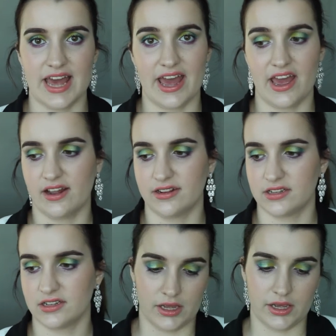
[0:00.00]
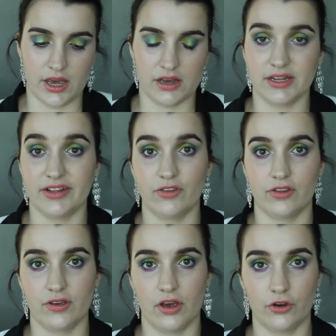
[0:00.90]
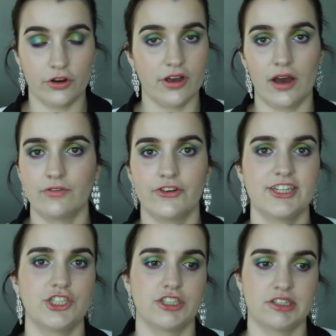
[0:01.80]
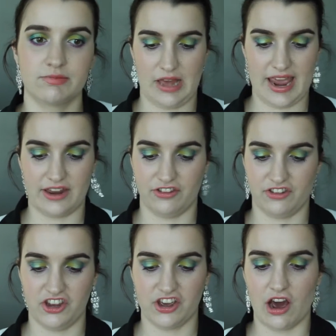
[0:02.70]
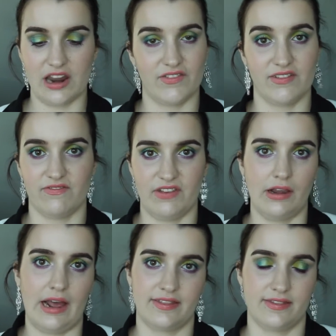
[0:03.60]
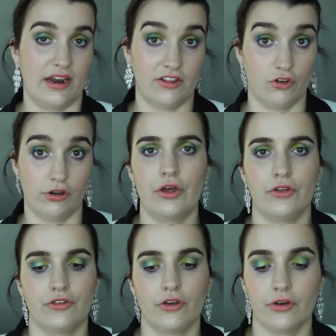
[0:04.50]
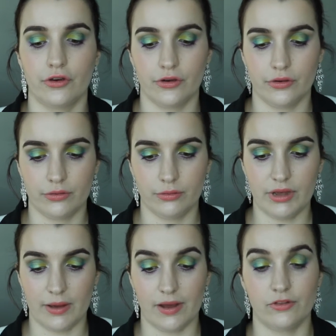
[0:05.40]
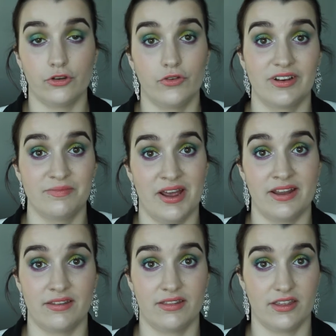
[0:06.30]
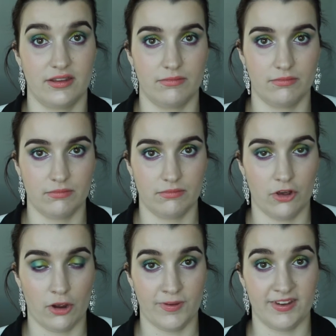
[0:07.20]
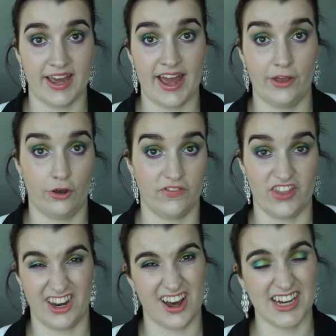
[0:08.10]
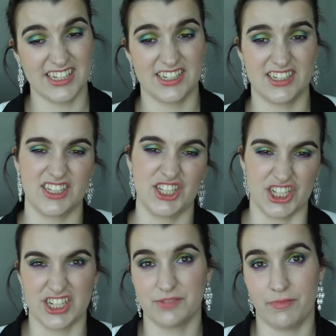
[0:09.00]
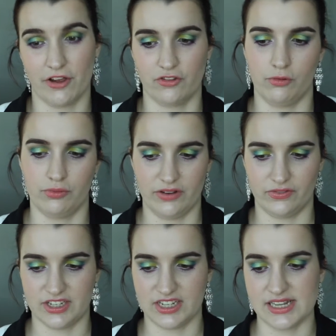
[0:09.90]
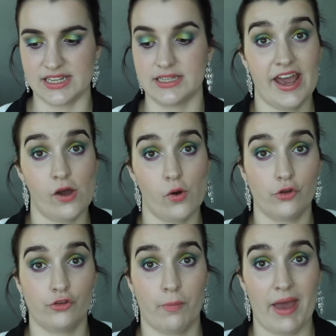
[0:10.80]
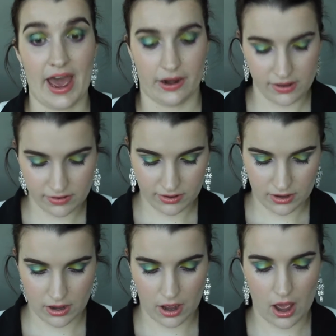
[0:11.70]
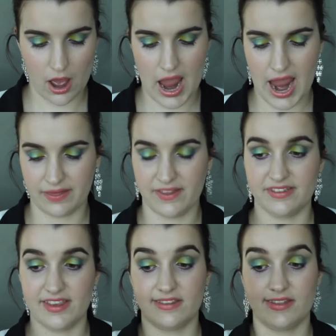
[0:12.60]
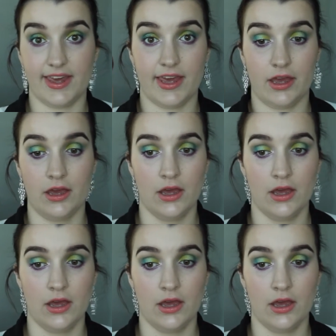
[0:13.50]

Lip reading: and yeah, it's good coverage, and you can't even feel like that it's on. So yeah, I do recommend the Urban Decay over the NARS, just personal preferences. Now onto powders, and this is the